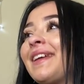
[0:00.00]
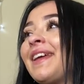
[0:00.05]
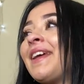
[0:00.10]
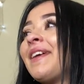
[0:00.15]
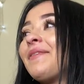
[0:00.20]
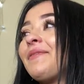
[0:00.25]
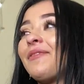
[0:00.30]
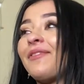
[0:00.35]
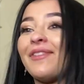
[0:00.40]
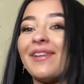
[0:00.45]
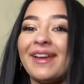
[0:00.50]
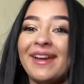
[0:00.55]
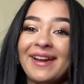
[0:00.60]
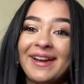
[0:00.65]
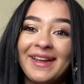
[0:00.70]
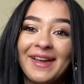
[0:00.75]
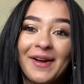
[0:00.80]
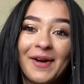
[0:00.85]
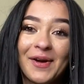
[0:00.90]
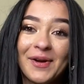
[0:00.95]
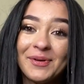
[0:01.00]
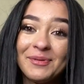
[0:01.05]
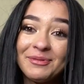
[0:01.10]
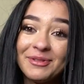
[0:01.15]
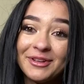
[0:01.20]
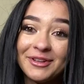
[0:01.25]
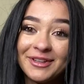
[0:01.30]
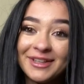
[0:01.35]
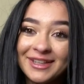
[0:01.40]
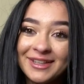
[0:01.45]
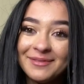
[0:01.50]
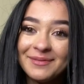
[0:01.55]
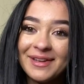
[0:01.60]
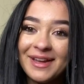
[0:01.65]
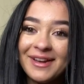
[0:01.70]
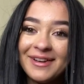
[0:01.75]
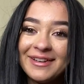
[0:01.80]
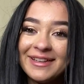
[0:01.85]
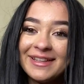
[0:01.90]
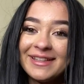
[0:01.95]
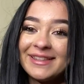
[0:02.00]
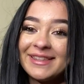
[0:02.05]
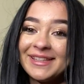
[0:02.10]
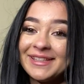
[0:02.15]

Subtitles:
I'm very heartbroken about it.